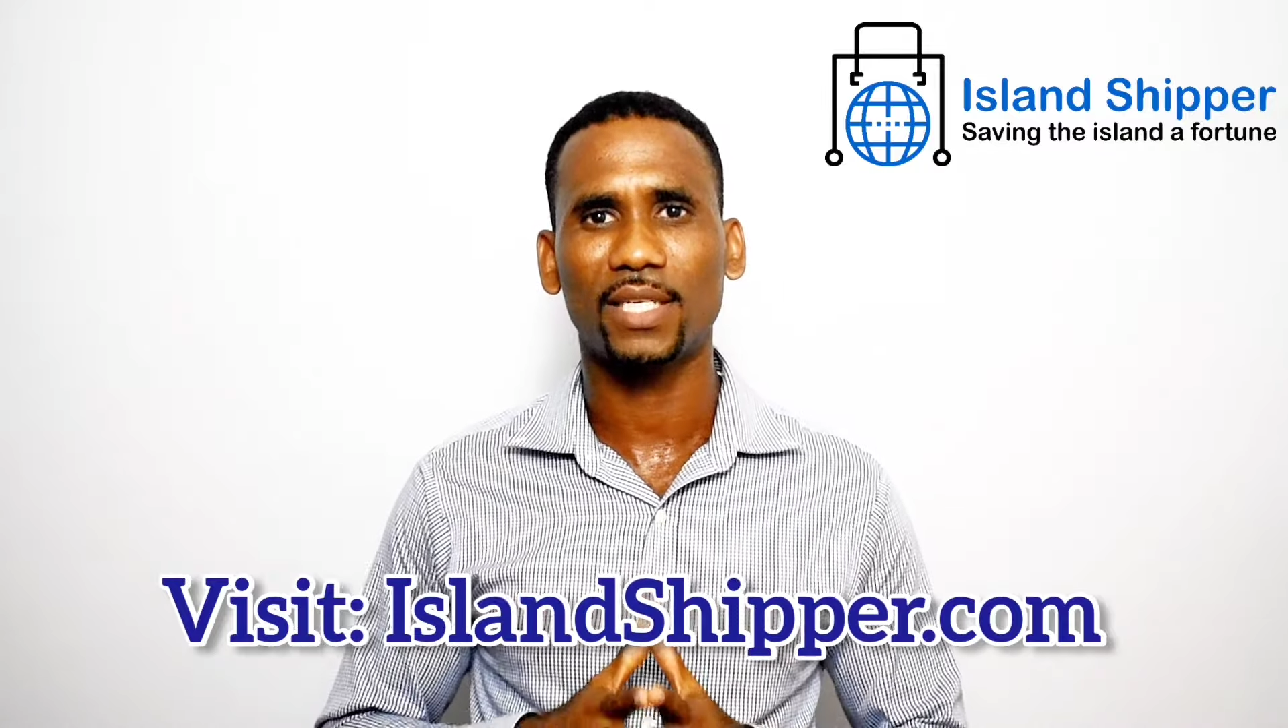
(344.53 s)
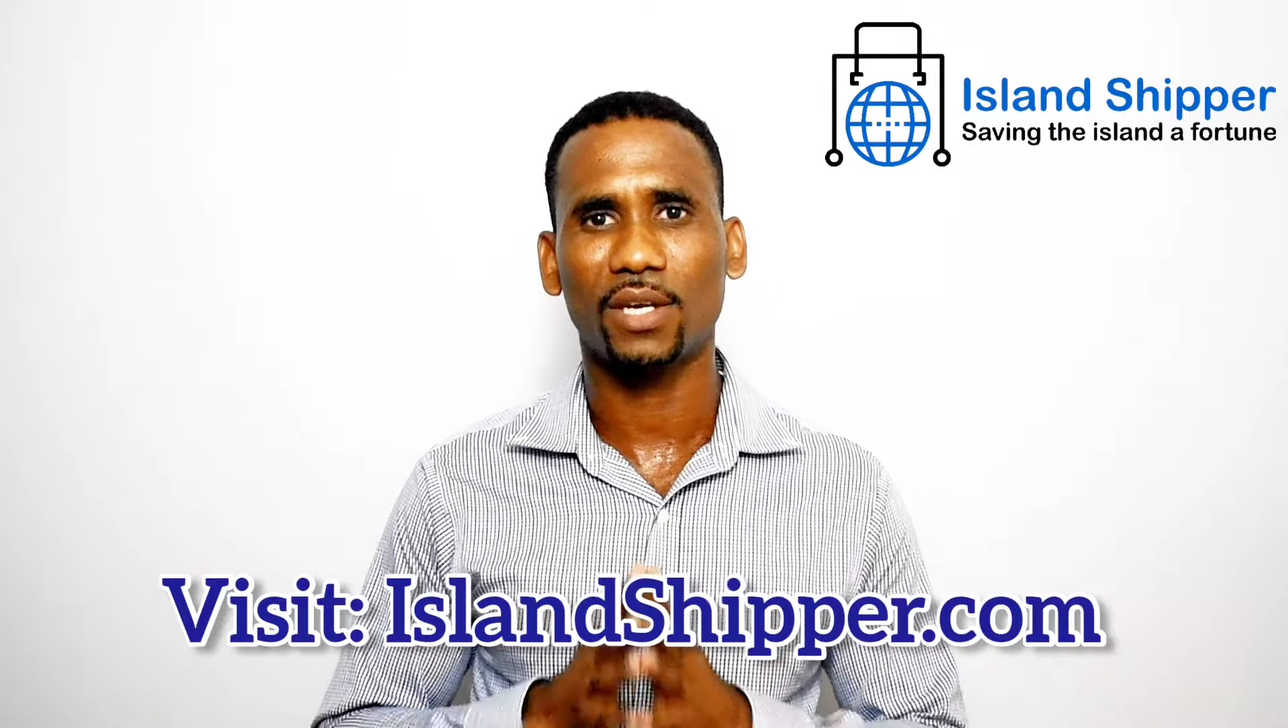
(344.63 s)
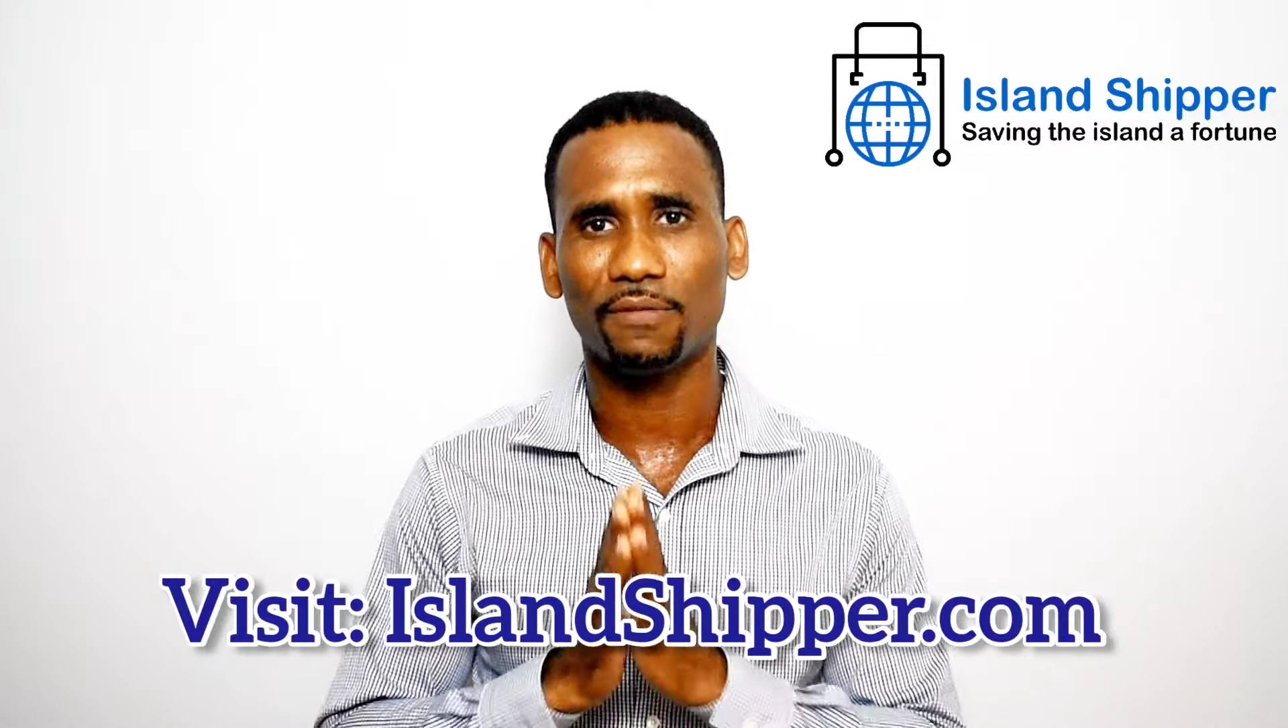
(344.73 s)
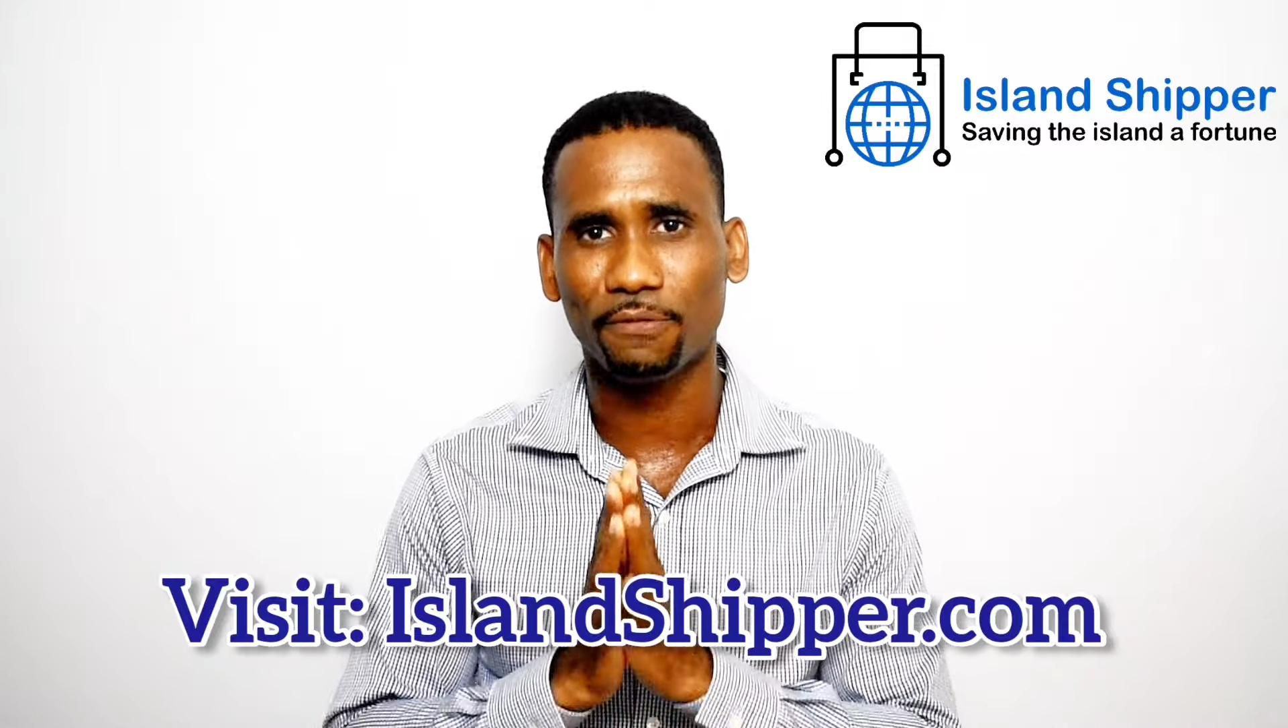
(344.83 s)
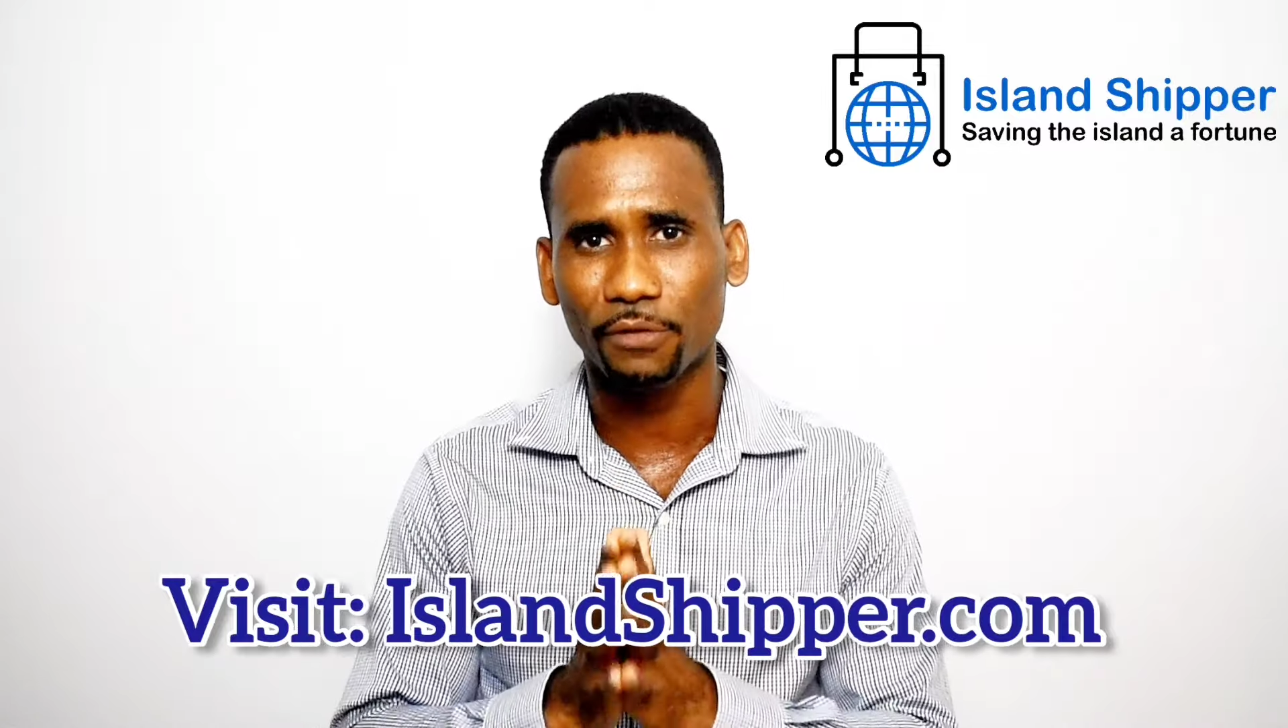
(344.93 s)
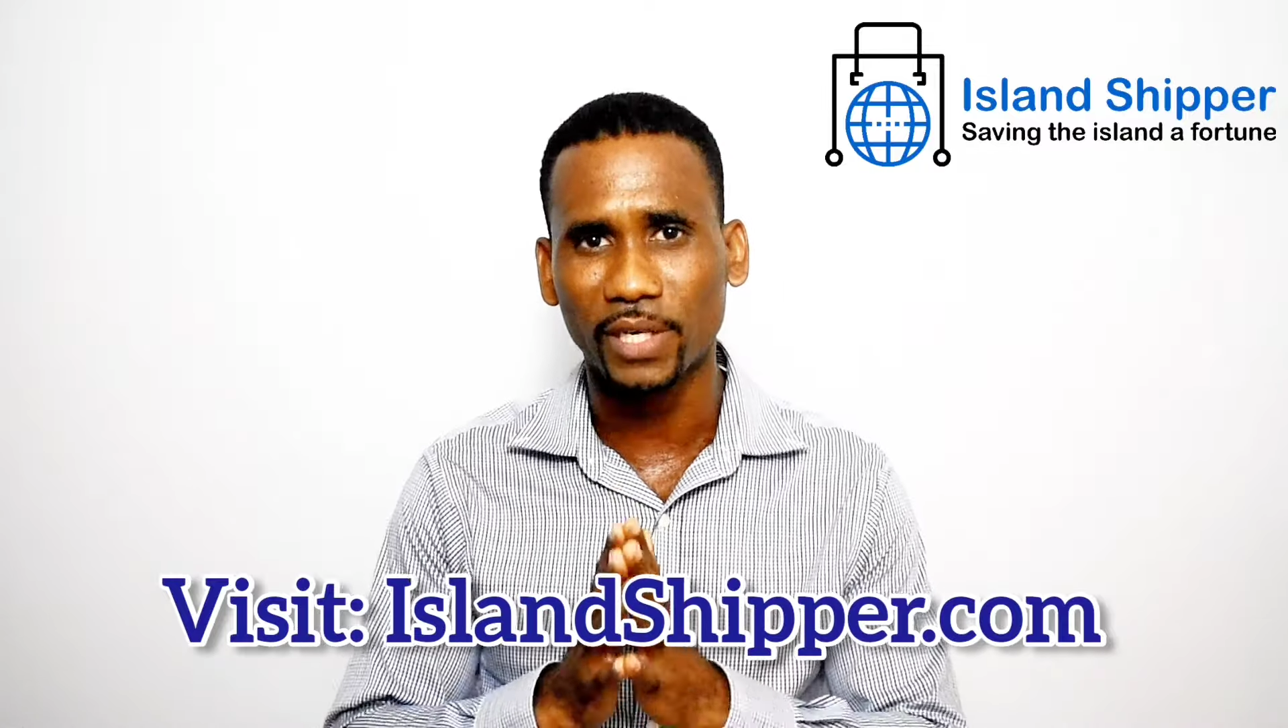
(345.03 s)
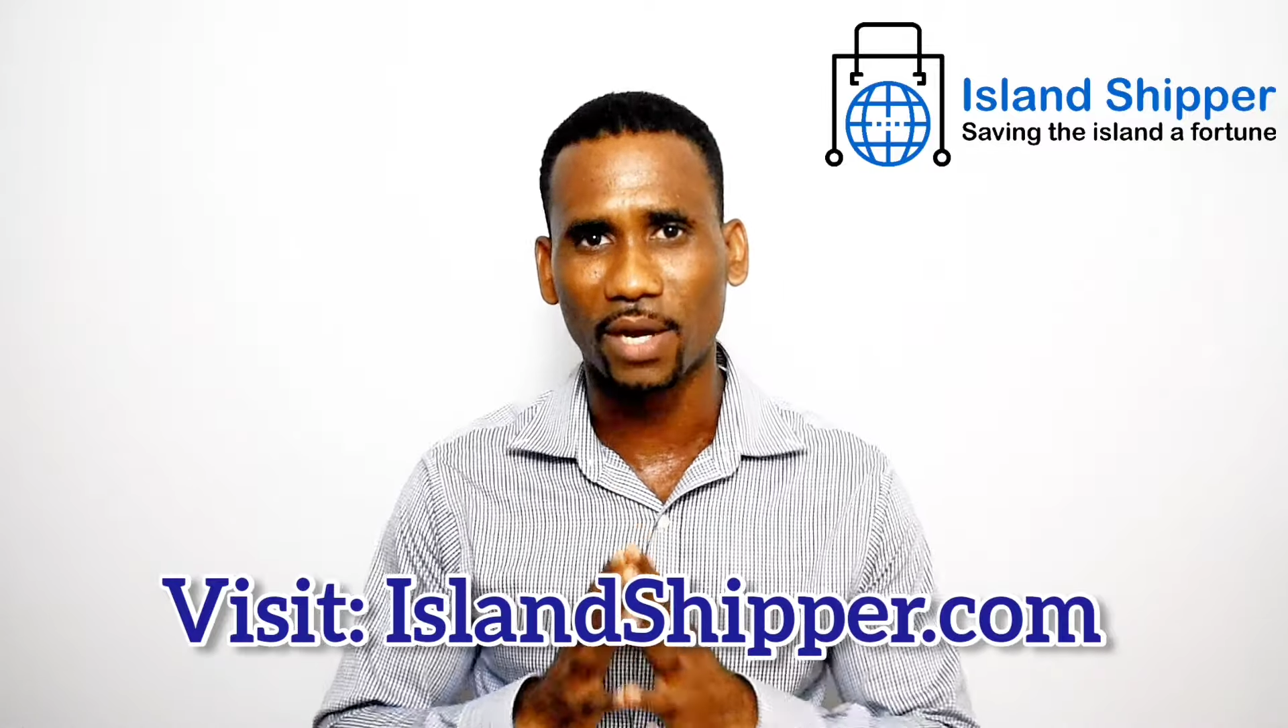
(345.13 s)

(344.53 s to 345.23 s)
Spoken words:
your free